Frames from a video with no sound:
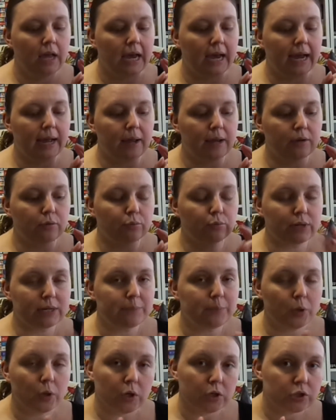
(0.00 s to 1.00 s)
I
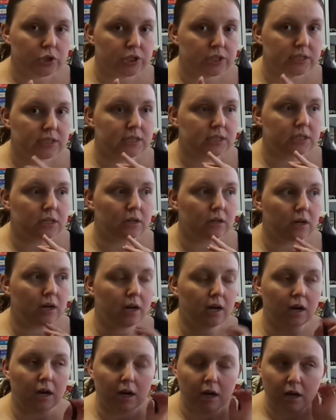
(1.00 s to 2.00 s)
repurchased,
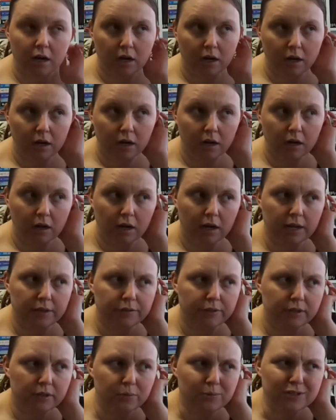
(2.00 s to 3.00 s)
I
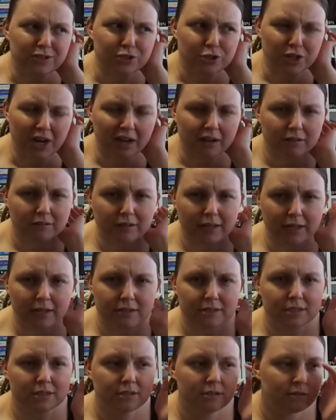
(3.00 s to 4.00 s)
think it was
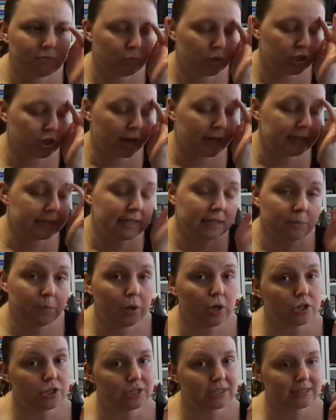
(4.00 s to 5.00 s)
Jack-O-Lantern, which I did
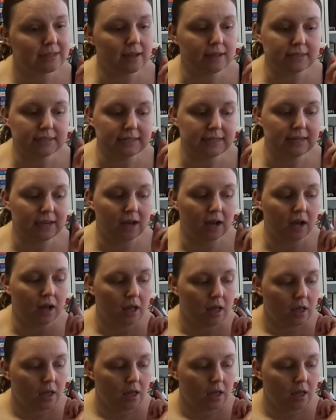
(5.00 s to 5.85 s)
purchase last year.